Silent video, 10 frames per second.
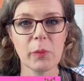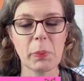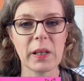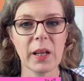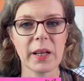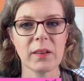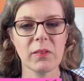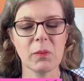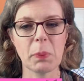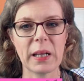a bit like a
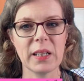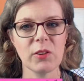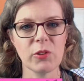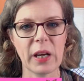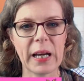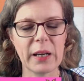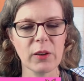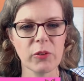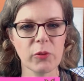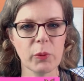Spanish
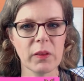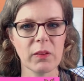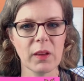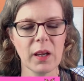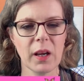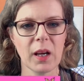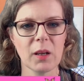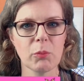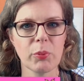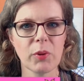house with
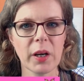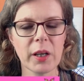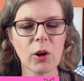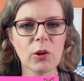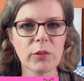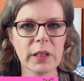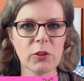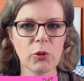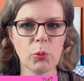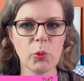bright
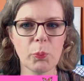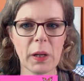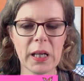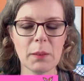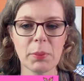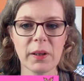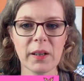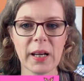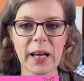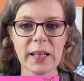orange
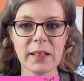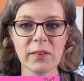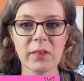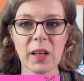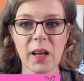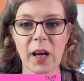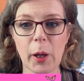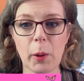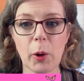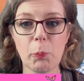wallpaper and
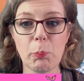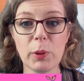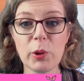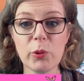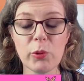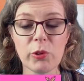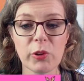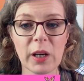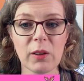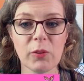a blue
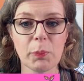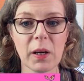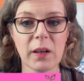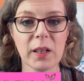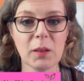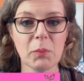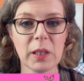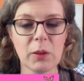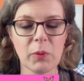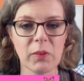shelf behind
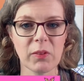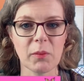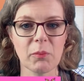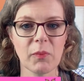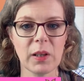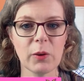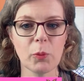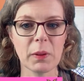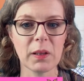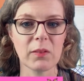me with some
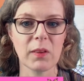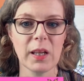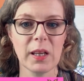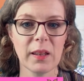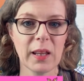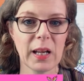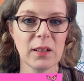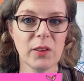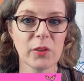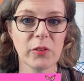little bits. That
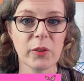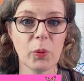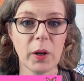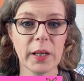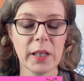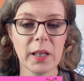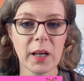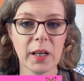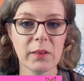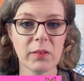looks quite
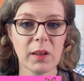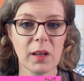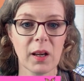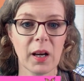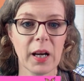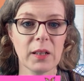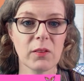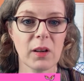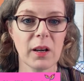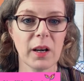nice,
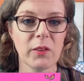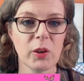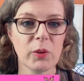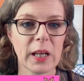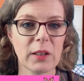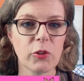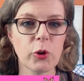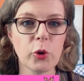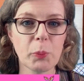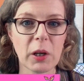and I don't get
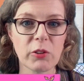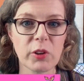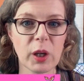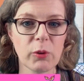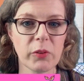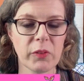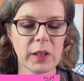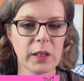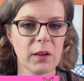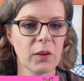too much
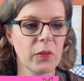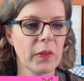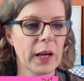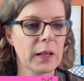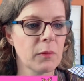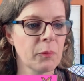ghosting on that.